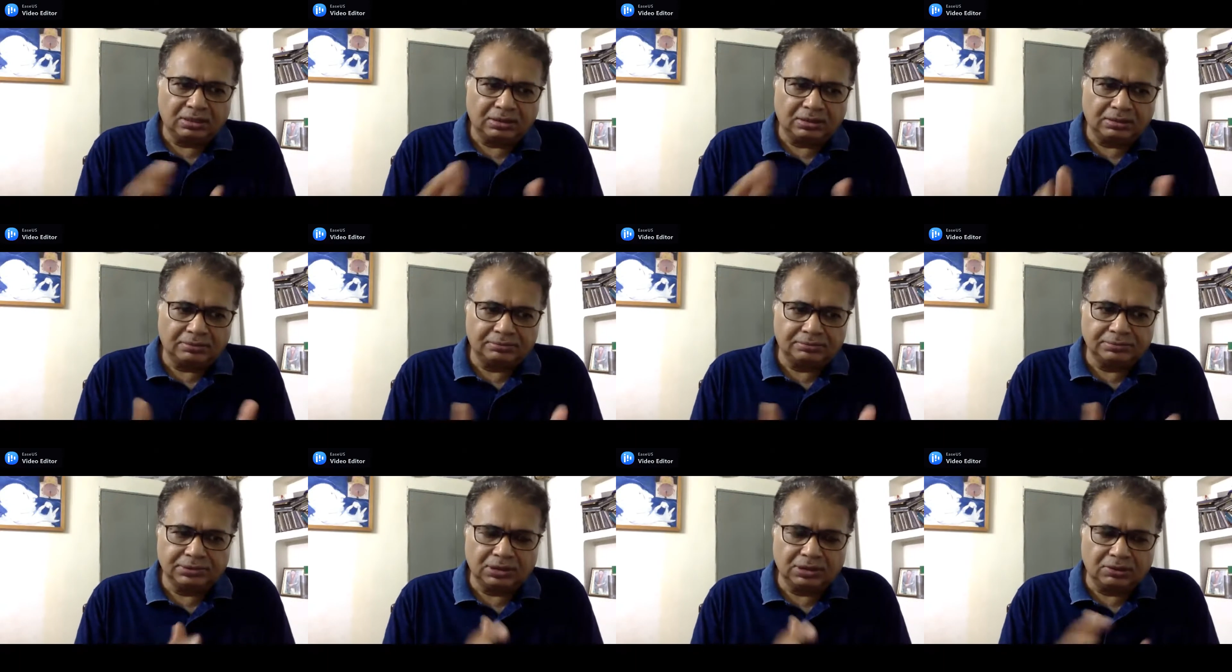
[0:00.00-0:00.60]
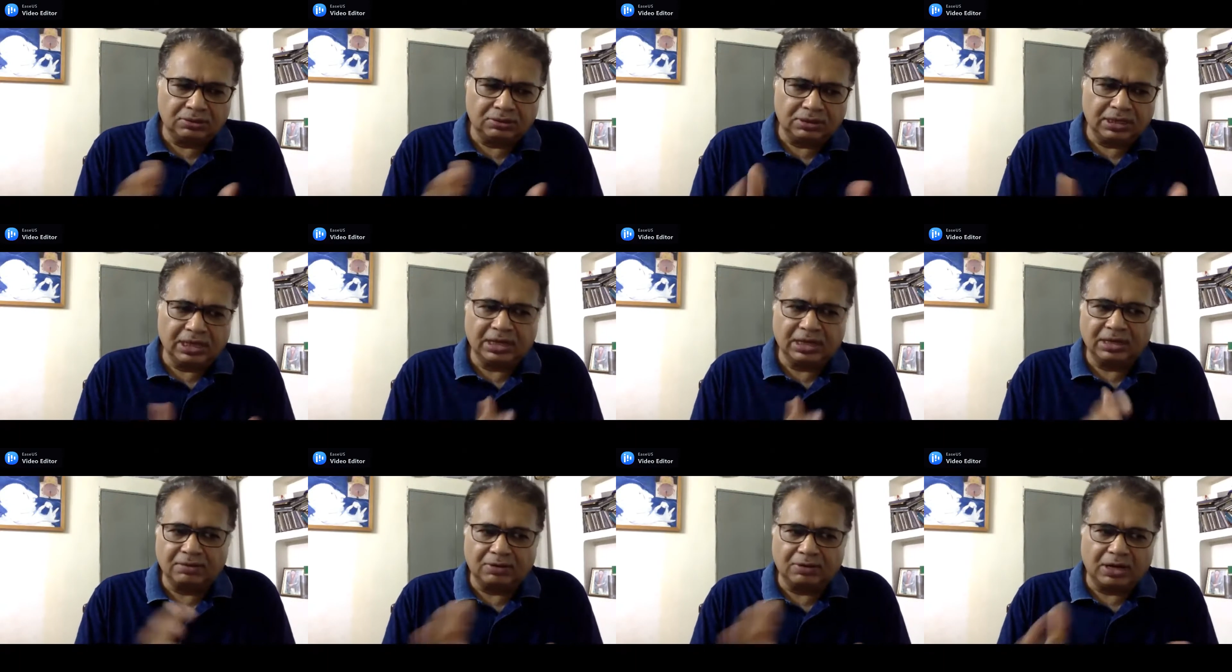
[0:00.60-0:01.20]

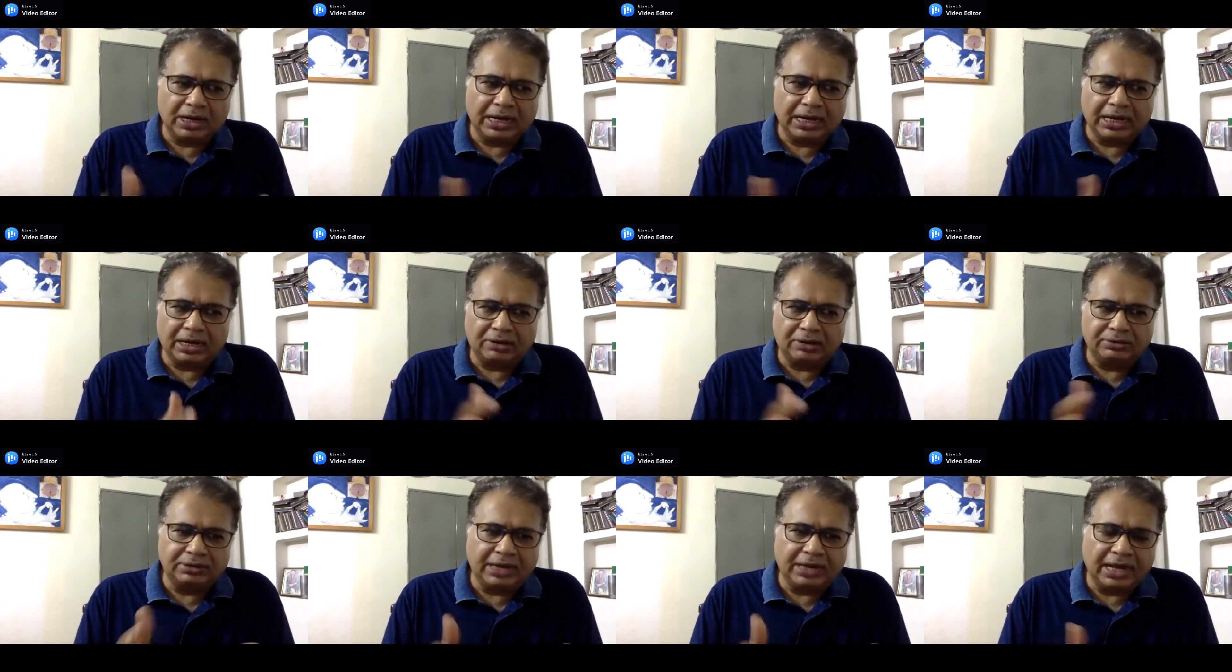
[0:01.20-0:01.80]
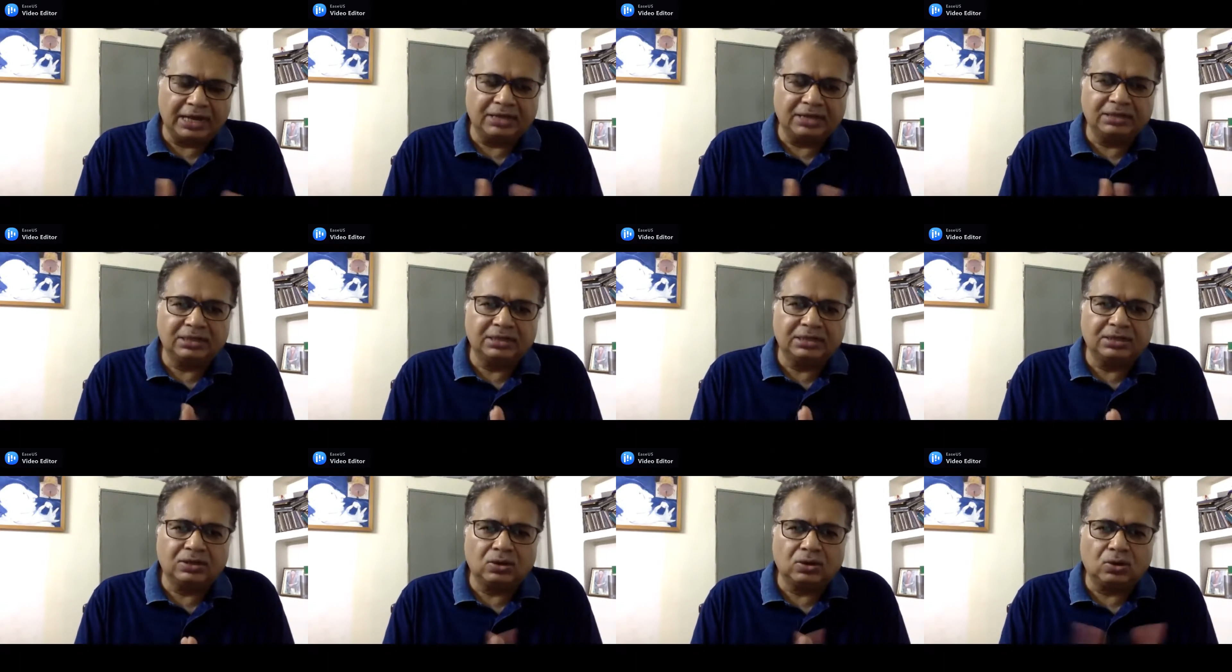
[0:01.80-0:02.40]
near around
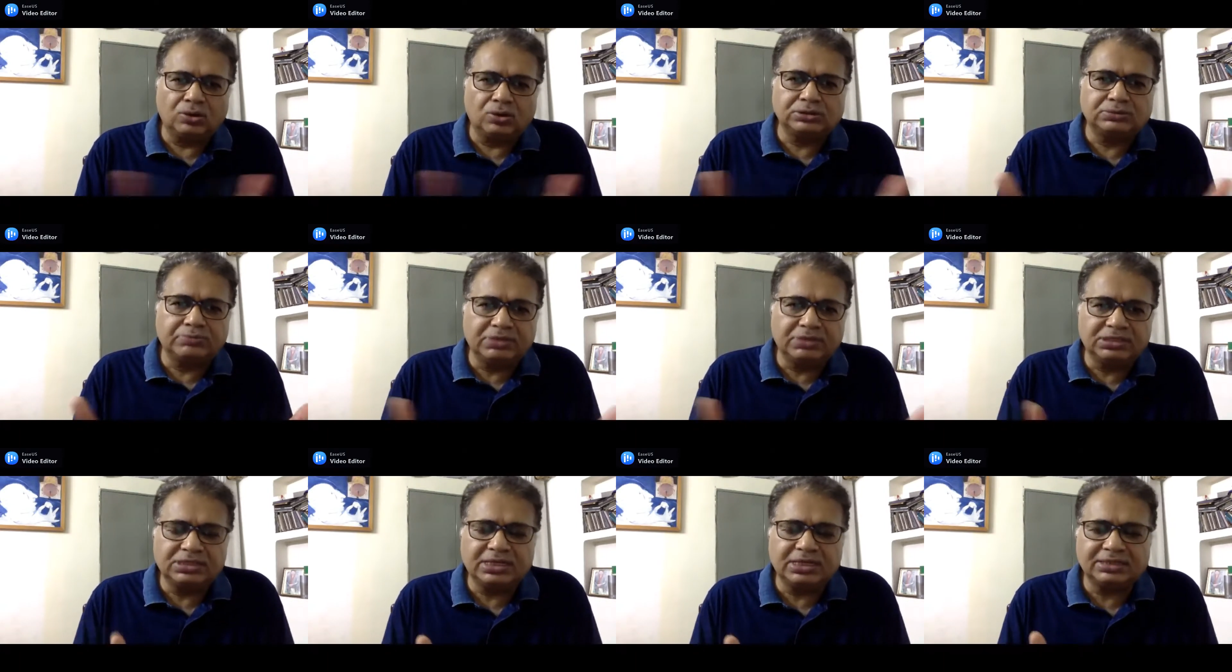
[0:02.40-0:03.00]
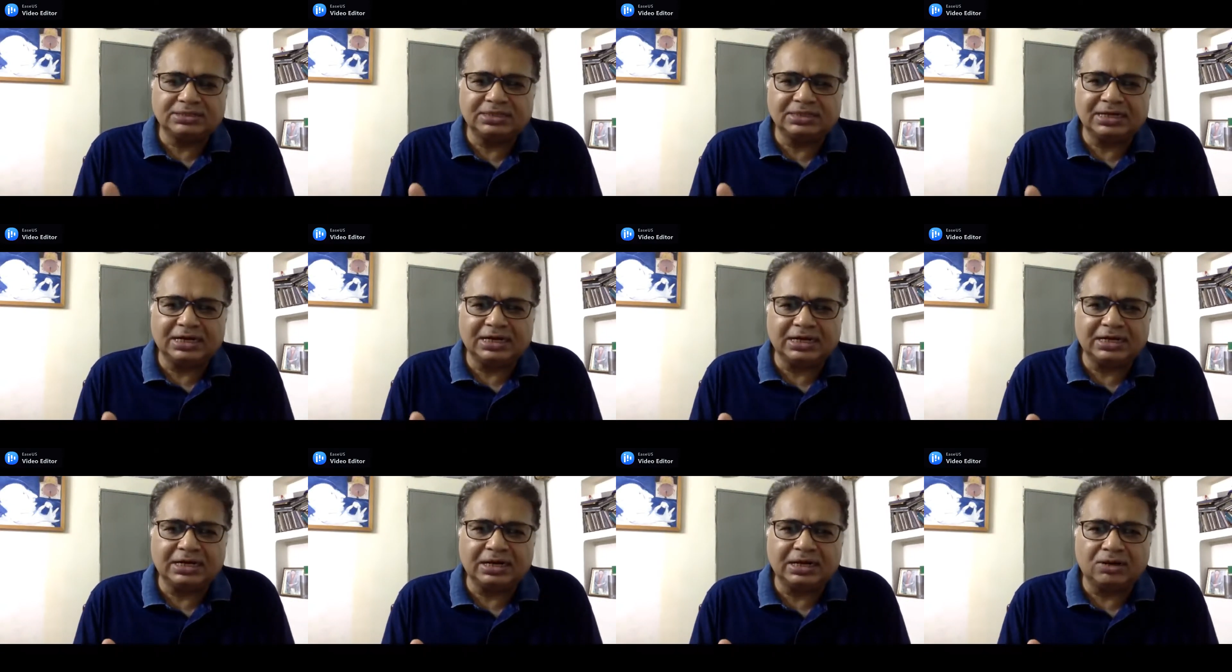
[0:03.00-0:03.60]
900 crores business in
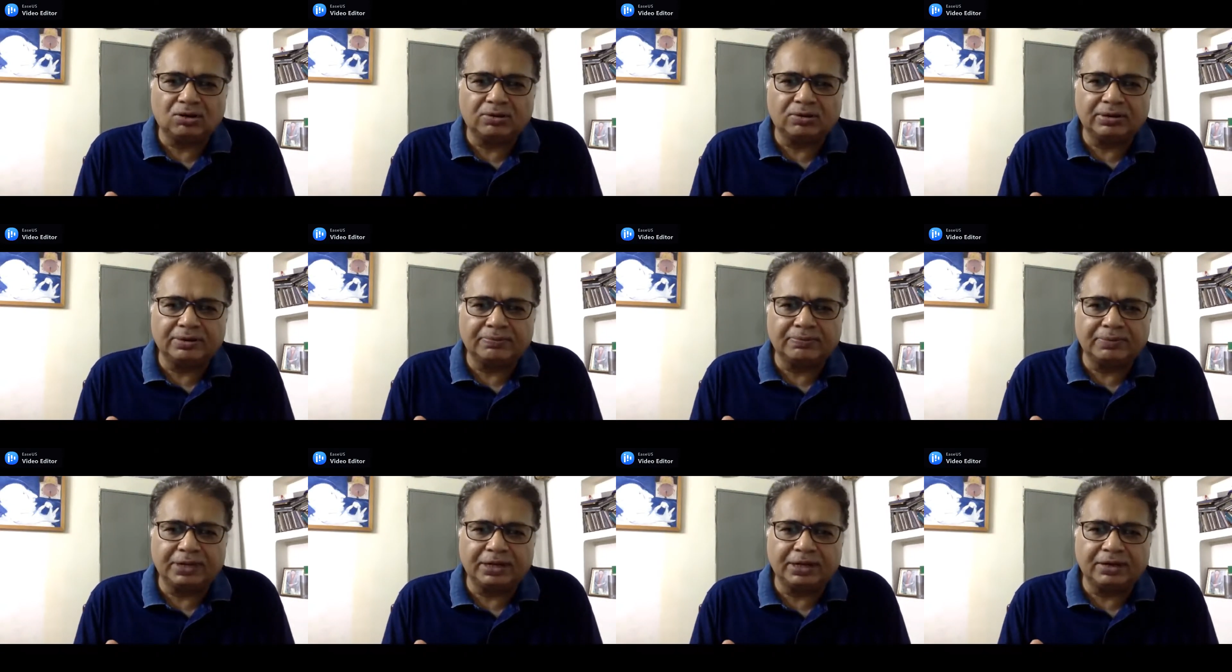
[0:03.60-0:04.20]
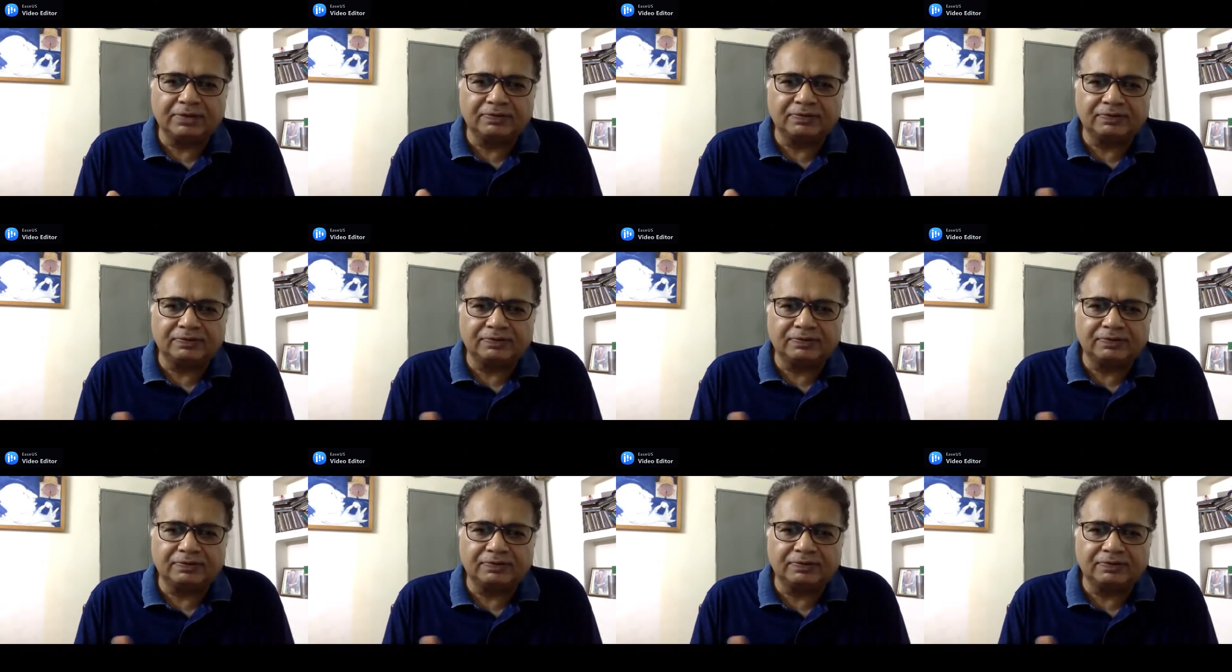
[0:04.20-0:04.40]
India over a period of